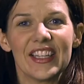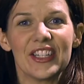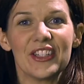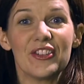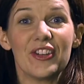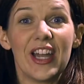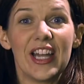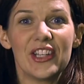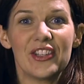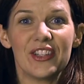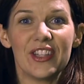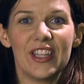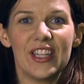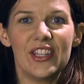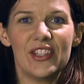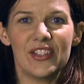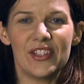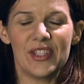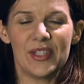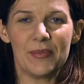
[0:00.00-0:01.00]

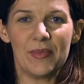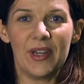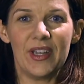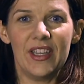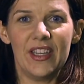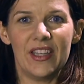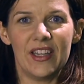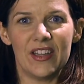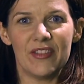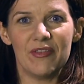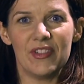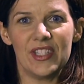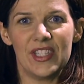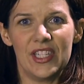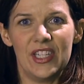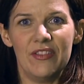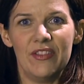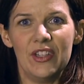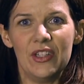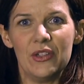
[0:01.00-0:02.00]
Congratulations, Mike, on
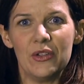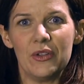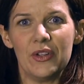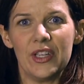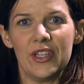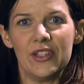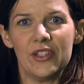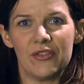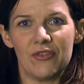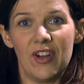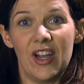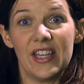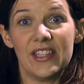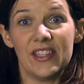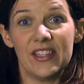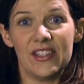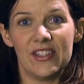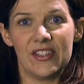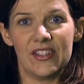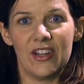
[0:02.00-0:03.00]
receiving Noia's
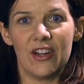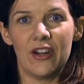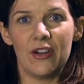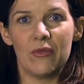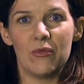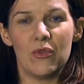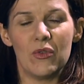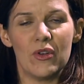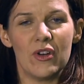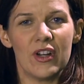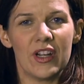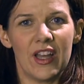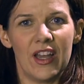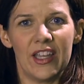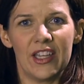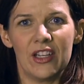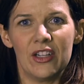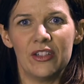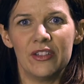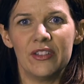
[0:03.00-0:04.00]
Rising Star Award.
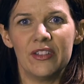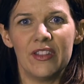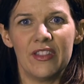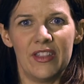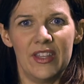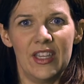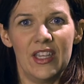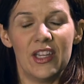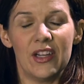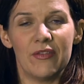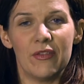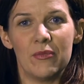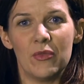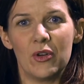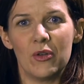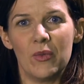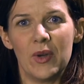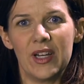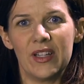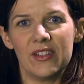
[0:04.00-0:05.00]
I couldn't think of a
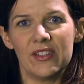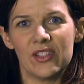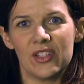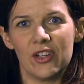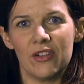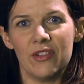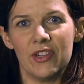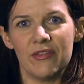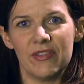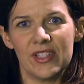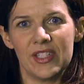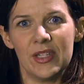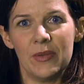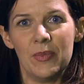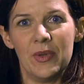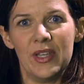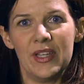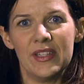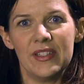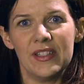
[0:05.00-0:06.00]
more well-deserving
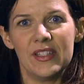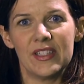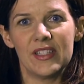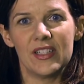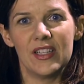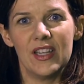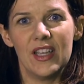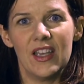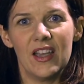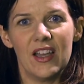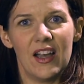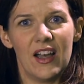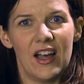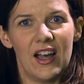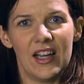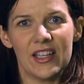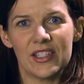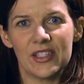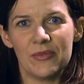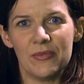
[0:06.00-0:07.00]
recipient.
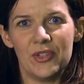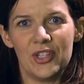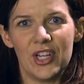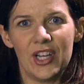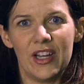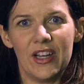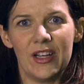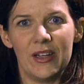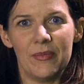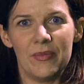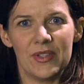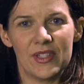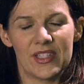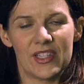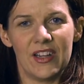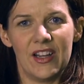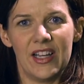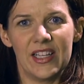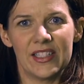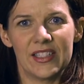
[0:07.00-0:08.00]
Awesome job, the
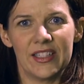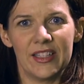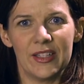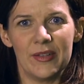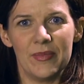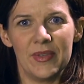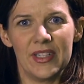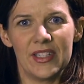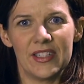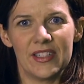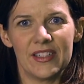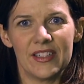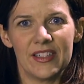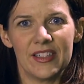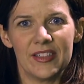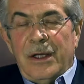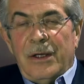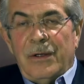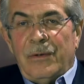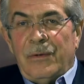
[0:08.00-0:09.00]
sky's the limit.
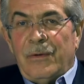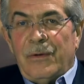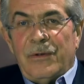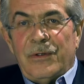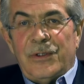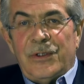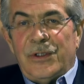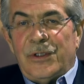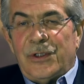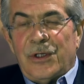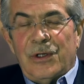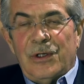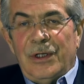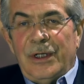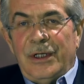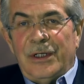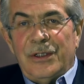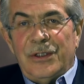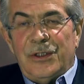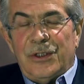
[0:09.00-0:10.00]
You
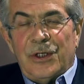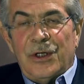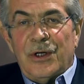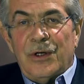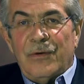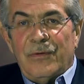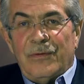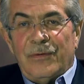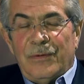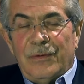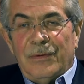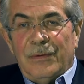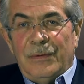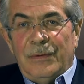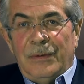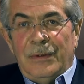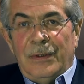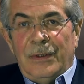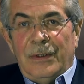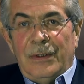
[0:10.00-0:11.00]
certainly deserve
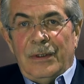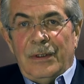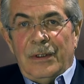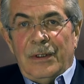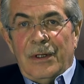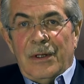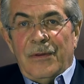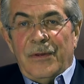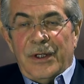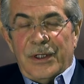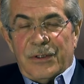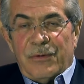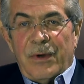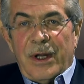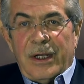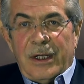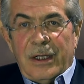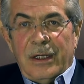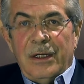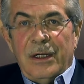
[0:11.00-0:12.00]
this
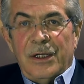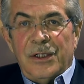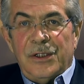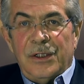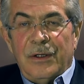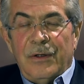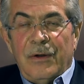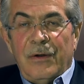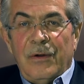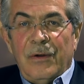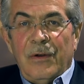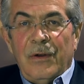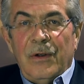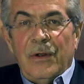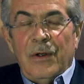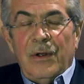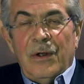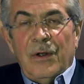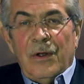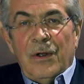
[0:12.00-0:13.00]
recognition
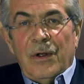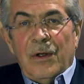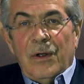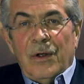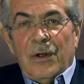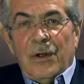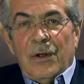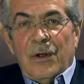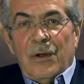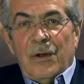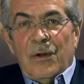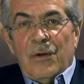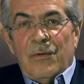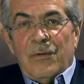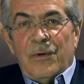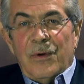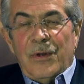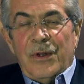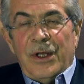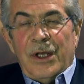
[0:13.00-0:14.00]

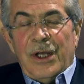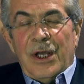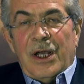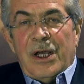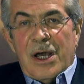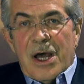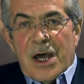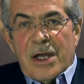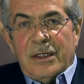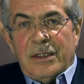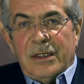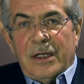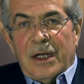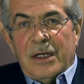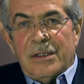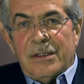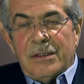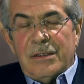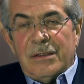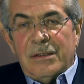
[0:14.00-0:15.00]
for the
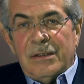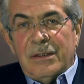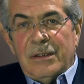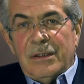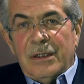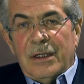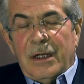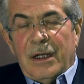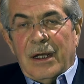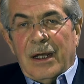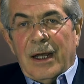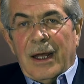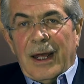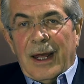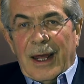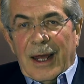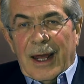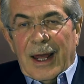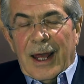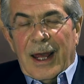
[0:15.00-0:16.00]
content
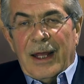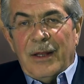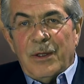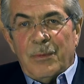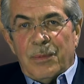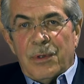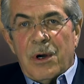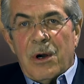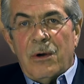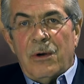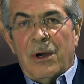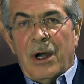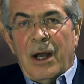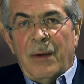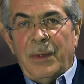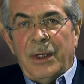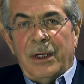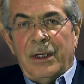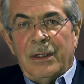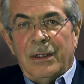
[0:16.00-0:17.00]
and the
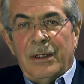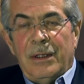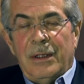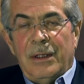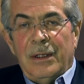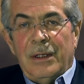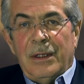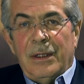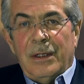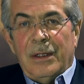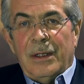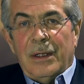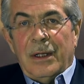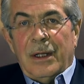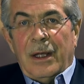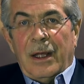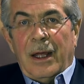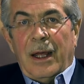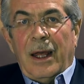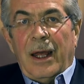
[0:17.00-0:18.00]
programming
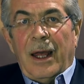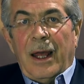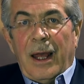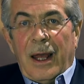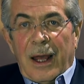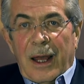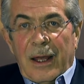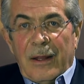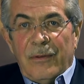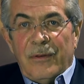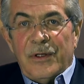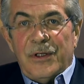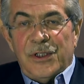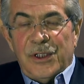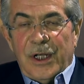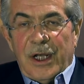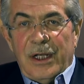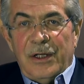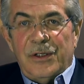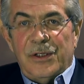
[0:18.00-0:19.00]
and the
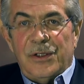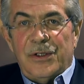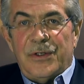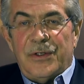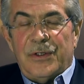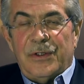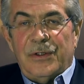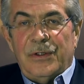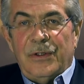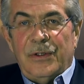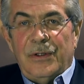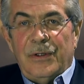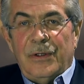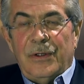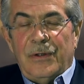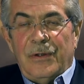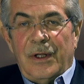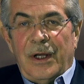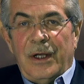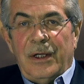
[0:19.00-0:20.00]
changes
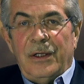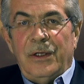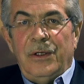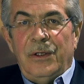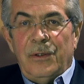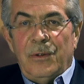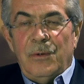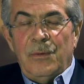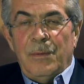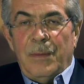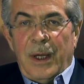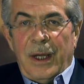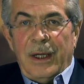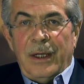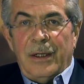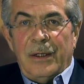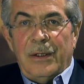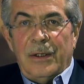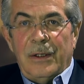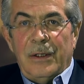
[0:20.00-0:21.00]
that you make
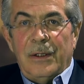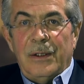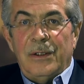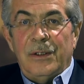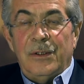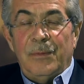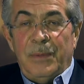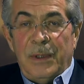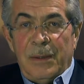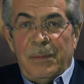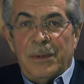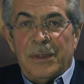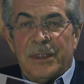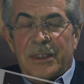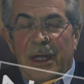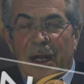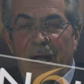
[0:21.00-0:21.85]
to people's